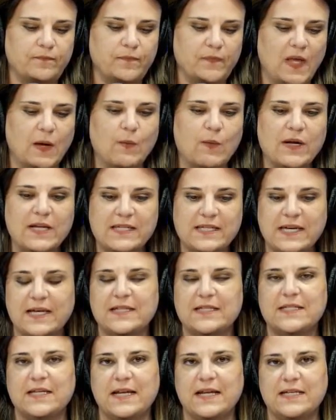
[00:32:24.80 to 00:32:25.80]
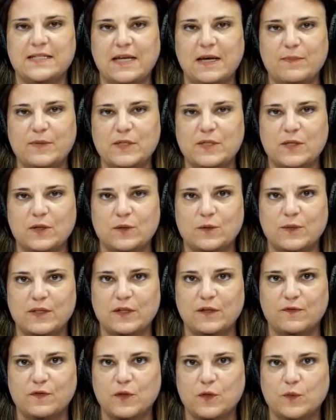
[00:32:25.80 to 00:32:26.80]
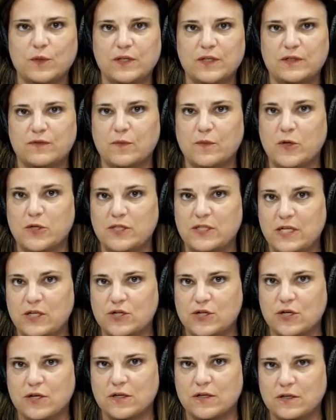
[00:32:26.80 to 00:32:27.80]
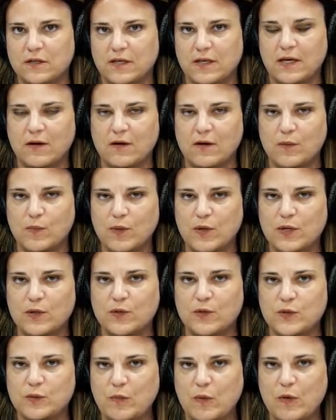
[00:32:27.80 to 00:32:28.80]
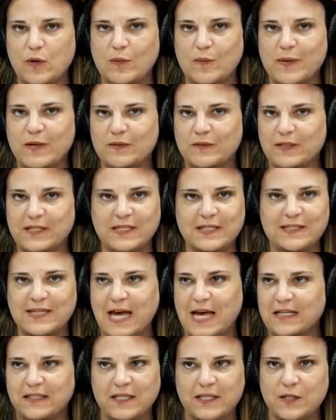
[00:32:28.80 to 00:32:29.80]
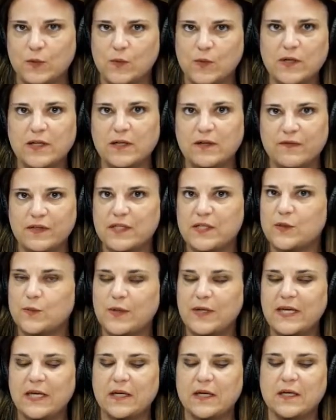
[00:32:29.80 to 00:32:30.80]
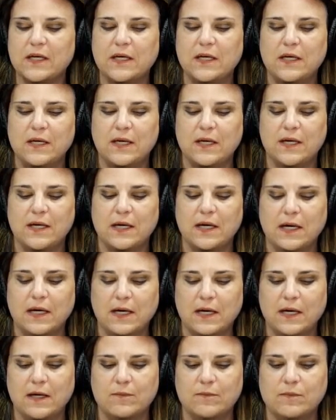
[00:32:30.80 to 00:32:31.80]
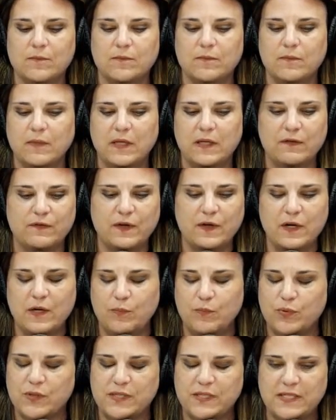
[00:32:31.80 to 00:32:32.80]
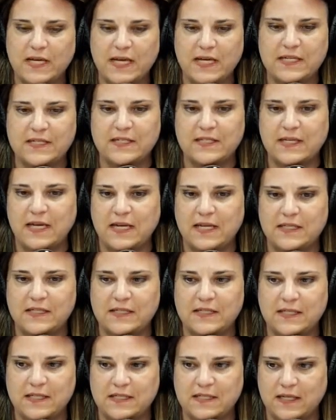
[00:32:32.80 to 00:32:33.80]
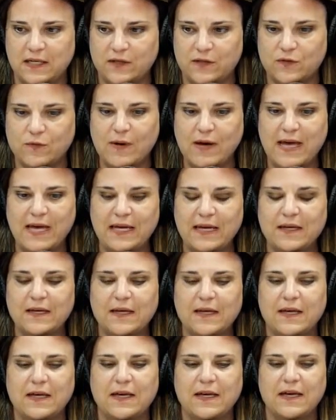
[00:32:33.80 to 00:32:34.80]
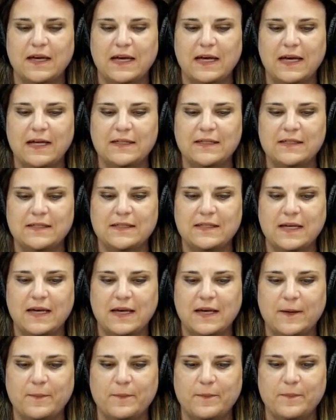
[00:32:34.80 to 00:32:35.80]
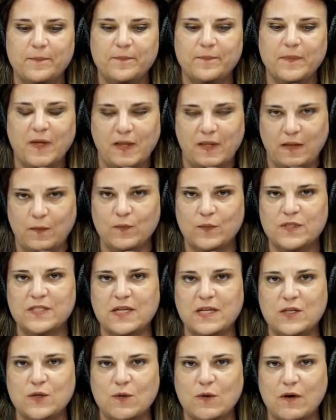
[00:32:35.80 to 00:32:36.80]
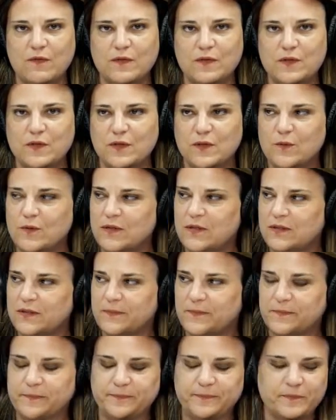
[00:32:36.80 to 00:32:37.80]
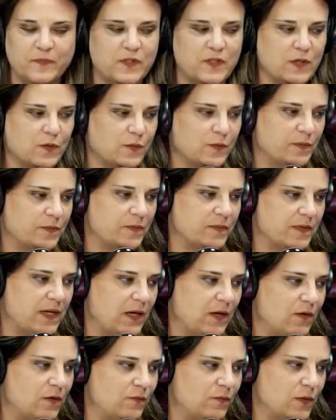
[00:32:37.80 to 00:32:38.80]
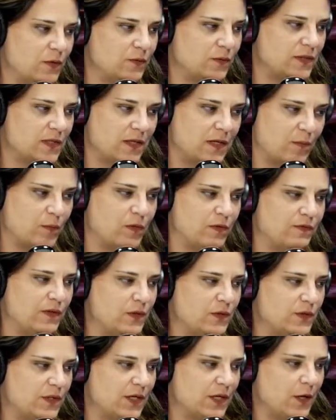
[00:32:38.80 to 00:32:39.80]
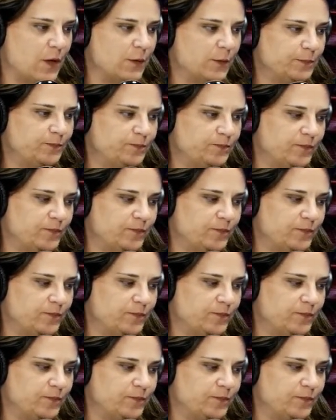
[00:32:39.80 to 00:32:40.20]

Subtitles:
I wanted to end today's episode with a few words from our teacher, Karen Berg, who spoke about exactly the work of this week in a very precise and succinct way. And then we'll send you off into the world. So Karen wrote a number of years ago,